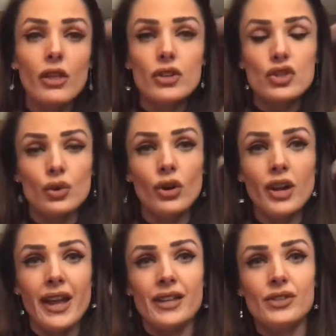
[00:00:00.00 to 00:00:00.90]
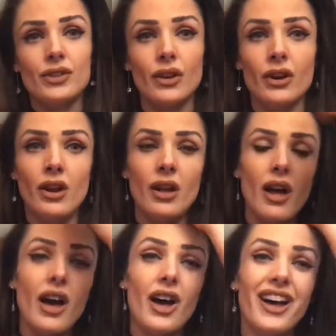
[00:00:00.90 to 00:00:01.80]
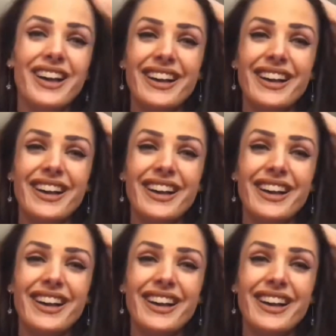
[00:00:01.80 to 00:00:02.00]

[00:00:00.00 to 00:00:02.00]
The short answer, I'll